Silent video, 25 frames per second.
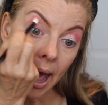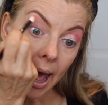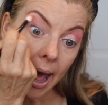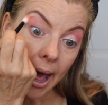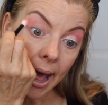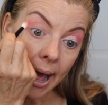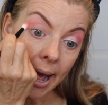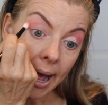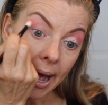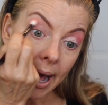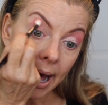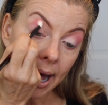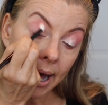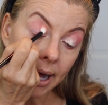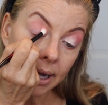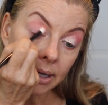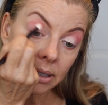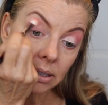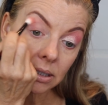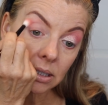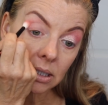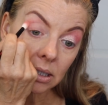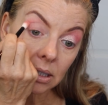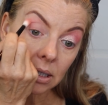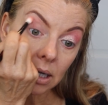
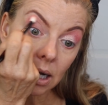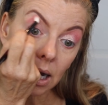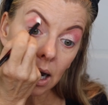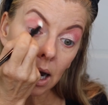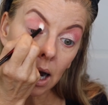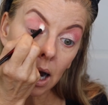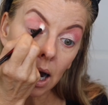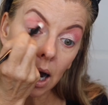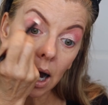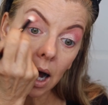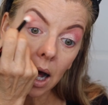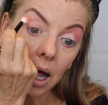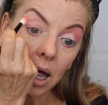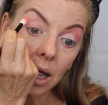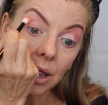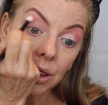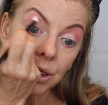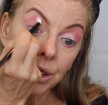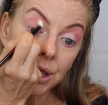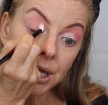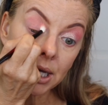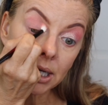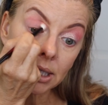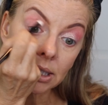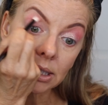And
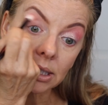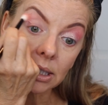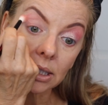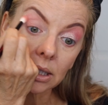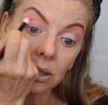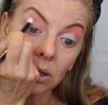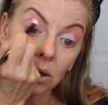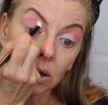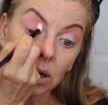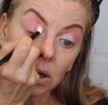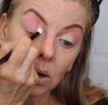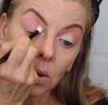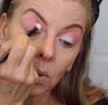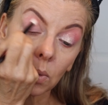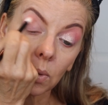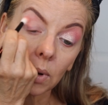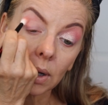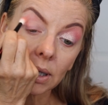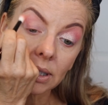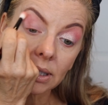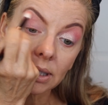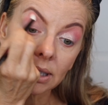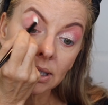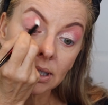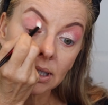this look
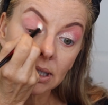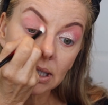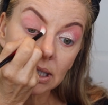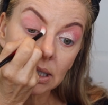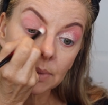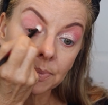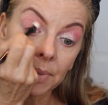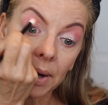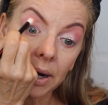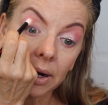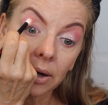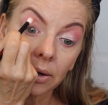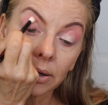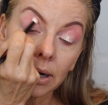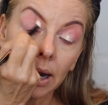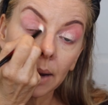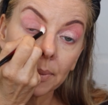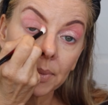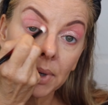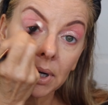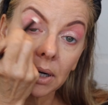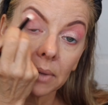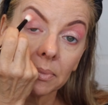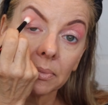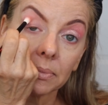was inspired, now
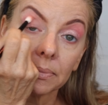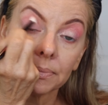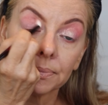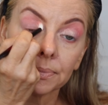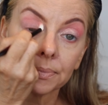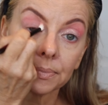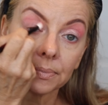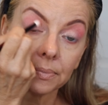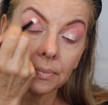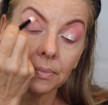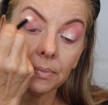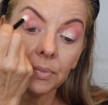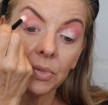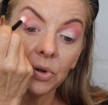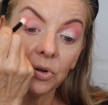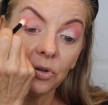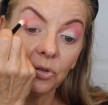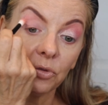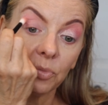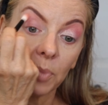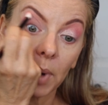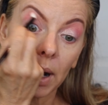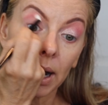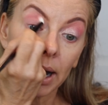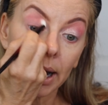I'm going to
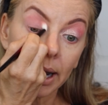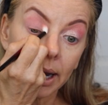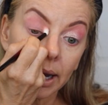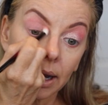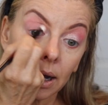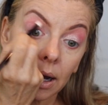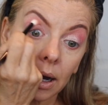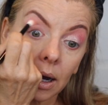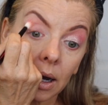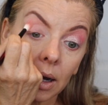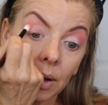move my